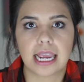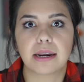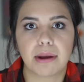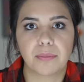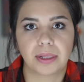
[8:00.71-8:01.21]

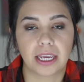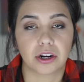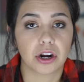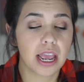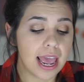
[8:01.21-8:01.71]
in my
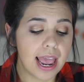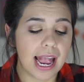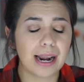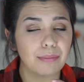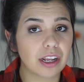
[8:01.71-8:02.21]
planner.
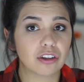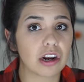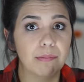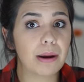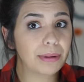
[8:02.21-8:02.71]
And I'm not
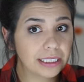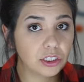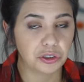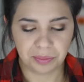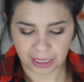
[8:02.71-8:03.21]
talking about my
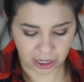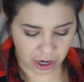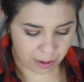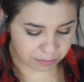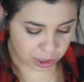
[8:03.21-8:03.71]
teacher
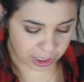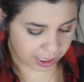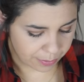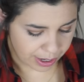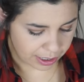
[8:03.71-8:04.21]
planner, I'm
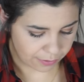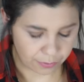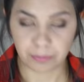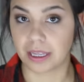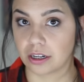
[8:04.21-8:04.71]
talking about a
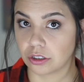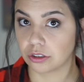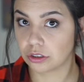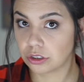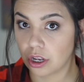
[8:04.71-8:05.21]
different planner.
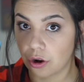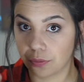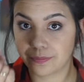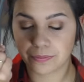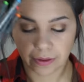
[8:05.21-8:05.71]
So,
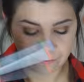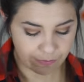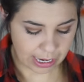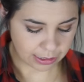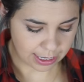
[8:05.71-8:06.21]

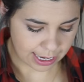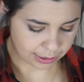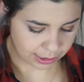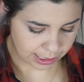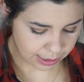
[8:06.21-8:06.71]

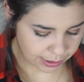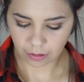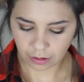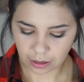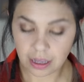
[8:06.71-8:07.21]
fantastic.
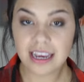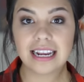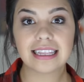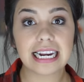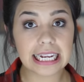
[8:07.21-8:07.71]

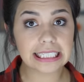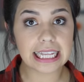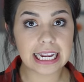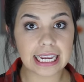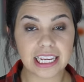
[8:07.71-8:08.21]
The next
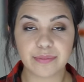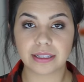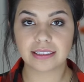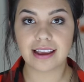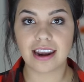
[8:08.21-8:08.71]
thing I keep
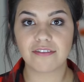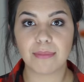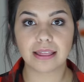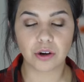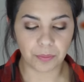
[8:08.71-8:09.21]
inside of
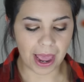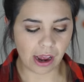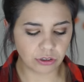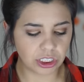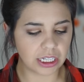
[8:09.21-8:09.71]
my little
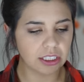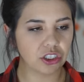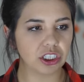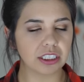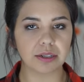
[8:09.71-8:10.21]
pouch
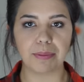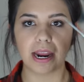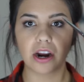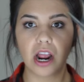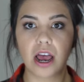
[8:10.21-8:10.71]
is just a
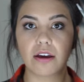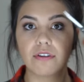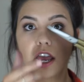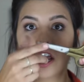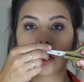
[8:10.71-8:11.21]
pair
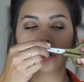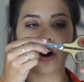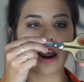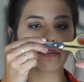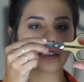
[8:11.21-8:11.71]
of
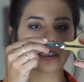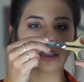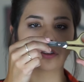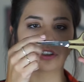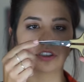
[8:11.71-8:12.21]
craft
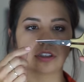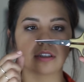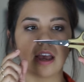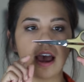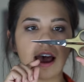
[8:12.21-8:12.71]

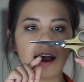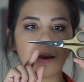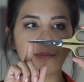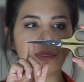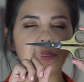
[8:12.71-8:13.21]
scissors.
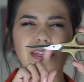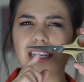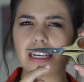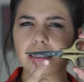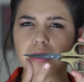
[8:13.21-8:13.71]
Um,
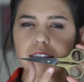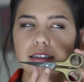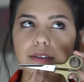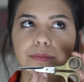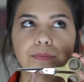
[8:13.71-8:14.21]

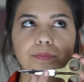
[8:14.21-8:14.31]
these,